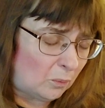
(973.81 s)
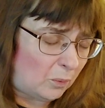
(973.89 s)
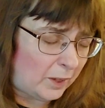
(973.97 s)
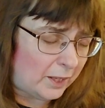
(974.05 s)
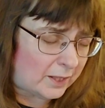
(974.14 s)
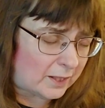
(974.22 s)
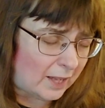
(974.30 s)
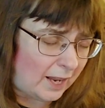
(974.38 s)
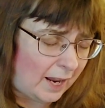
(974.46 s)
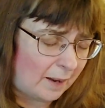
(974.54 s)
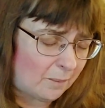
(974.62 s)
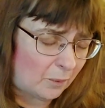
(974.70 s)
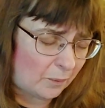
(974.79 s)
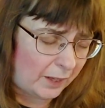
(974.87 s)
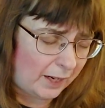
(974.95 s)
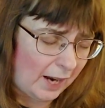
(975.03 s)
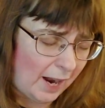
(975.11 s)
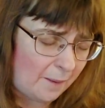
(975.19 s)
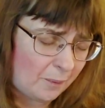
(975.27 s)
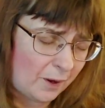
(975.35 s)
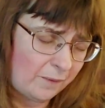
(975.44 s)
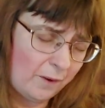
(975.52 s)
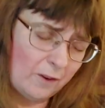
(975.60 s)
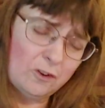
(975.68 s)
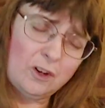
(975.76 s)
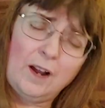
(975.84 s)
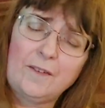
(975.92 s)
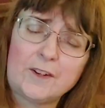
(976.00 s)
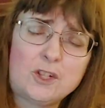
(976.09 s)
with Anne Marie. I pray, Father God,